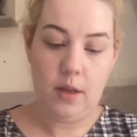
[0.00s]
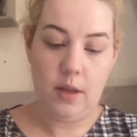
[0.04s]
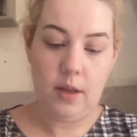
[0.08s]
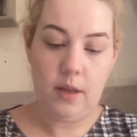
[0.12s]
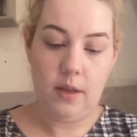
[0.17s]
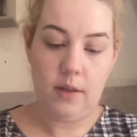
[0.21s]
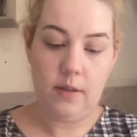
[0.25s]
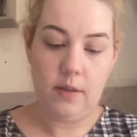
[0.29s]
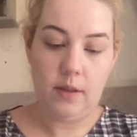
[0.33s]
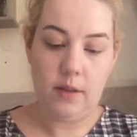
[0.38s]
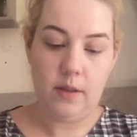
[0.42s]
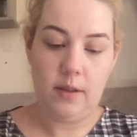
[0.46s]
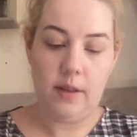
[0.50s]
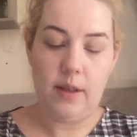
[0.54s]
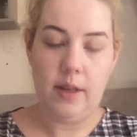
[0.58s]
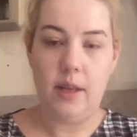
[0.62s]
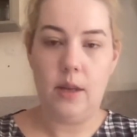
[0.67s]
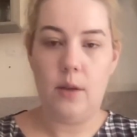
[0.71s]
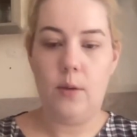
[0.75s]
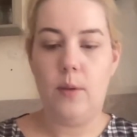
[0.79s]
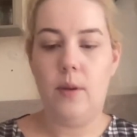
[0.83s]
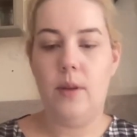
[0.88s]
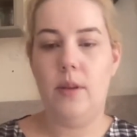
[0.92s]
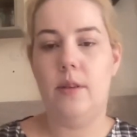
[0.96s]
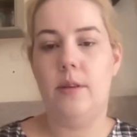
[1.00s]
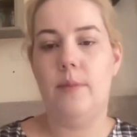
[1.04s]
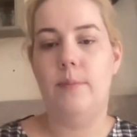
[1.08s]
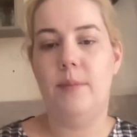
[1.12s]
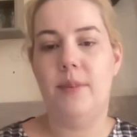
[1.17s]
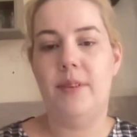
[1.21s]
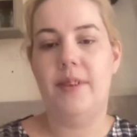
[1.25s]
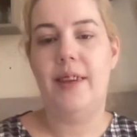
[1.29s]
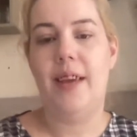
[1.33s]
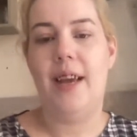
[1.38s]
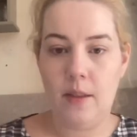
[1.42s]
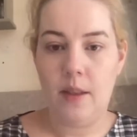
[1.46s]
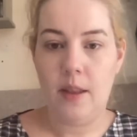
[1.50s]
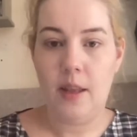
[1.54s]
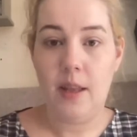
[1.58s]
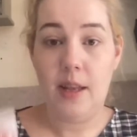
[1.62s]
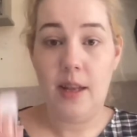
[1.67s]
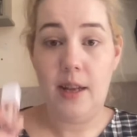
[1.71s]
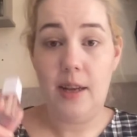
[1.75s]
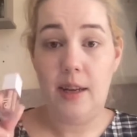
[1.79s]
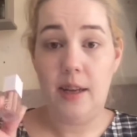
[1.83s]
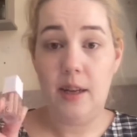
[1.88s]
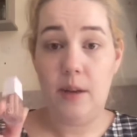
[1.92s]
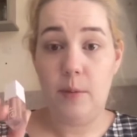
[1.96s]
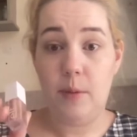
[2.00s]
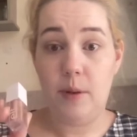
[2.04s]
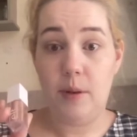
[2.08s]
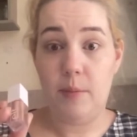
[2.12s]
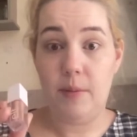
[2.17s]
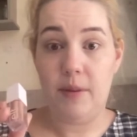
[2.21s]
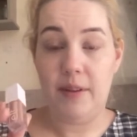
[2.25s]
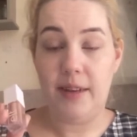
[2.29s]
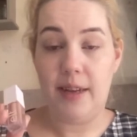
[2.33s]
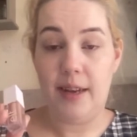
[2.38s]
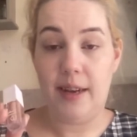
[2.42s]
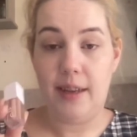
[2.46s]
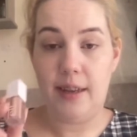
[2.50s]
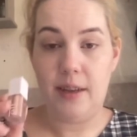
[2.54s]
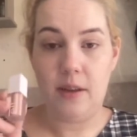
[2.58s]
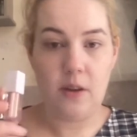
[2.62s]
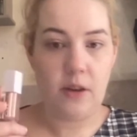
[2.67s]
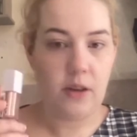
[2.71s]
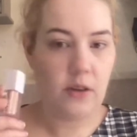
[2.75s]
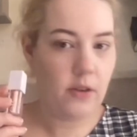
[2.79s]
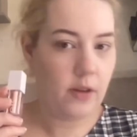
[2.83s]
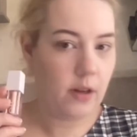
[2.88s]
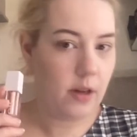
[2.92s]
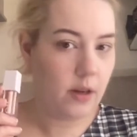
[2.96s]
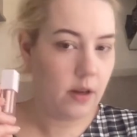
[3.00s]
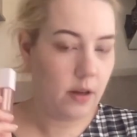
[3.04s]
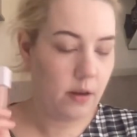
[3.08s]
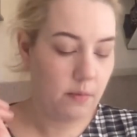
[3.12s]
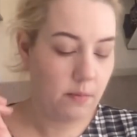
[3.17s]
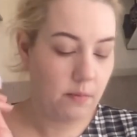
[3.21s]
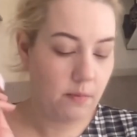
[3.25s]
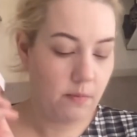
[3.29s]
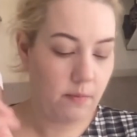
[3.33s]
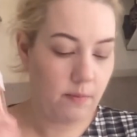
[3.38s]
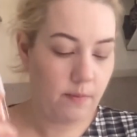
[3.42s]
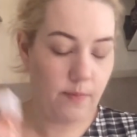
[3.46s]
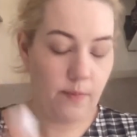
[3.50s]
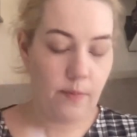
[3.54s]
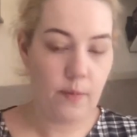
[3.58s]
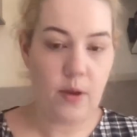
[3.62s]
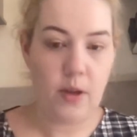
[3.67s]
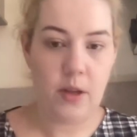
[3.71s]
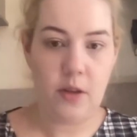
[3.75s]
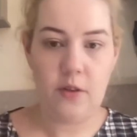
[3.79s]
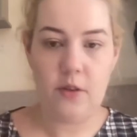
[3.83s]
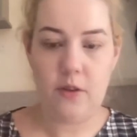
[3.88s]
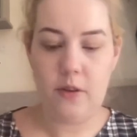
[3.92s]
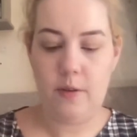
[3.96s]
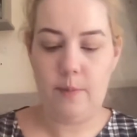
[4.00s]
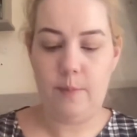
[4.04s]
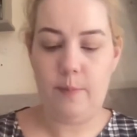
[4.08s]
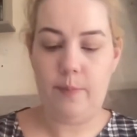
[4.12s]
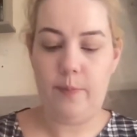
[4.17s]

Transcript: Is this liquid metallic eyeshadow, which